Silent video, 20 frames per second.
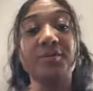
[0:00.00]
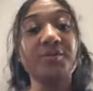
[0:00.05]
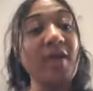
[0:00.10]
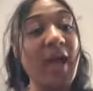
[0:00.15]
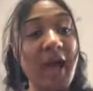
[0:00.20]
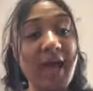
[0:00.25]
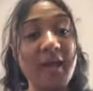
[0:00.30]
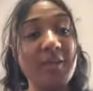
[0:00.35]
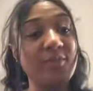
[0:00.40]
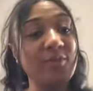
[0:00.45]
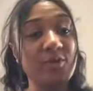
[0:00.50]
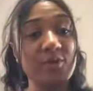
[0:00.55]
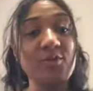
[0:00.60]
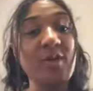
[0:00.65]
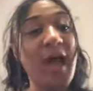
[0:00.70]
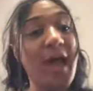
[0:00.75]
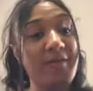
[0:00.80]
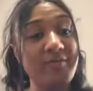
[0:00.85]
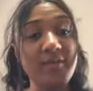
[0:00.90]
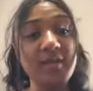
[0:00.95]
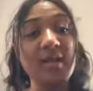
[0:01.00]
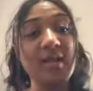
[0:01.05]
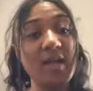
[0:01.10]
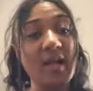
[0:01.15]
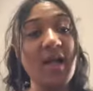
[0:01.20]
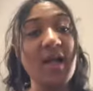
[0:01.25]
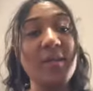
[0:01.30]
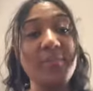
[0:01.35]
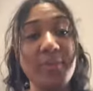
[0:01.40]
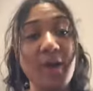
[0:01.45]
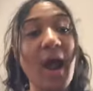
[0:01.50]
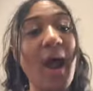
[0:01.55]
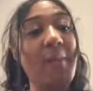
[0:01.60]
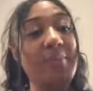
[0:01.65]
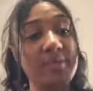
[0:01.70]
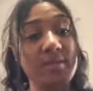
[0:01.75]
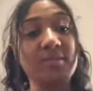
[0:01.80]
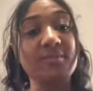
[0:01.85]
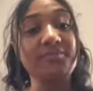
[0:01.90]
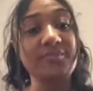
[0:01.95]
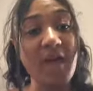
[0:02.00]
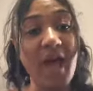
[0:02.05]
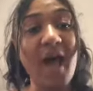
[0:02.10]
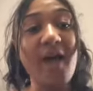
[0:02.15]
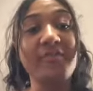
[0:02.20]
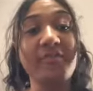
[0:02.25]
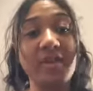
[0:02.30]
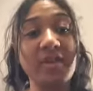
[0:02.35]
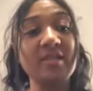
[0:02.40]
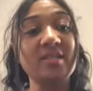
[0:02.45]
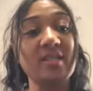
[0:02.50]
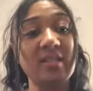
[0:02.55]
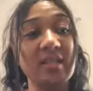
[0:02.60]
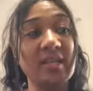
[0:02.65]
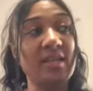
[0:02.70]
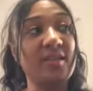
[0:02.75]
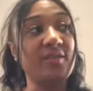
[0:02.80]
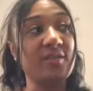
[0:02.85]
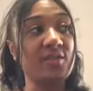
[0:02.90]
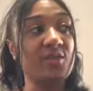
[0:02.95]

have a problem, obviously.